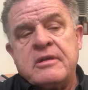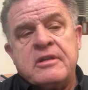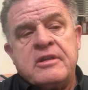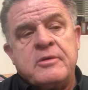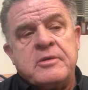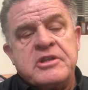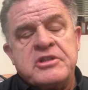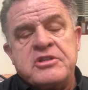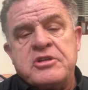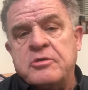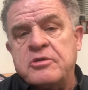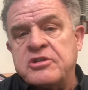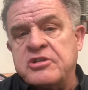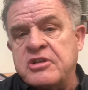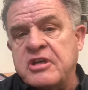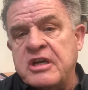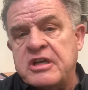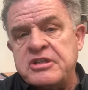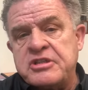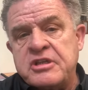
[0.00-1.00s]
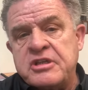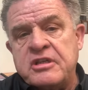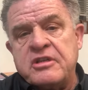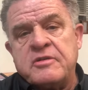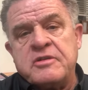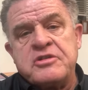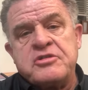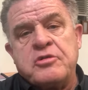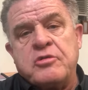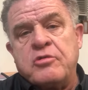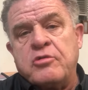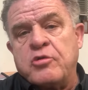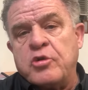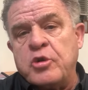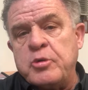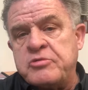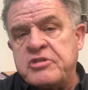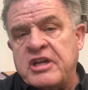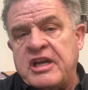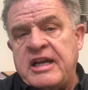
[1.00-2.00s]
There is no discussion. There is no
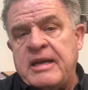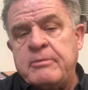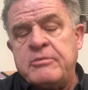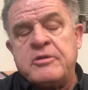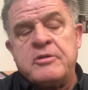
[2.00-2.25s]
group time.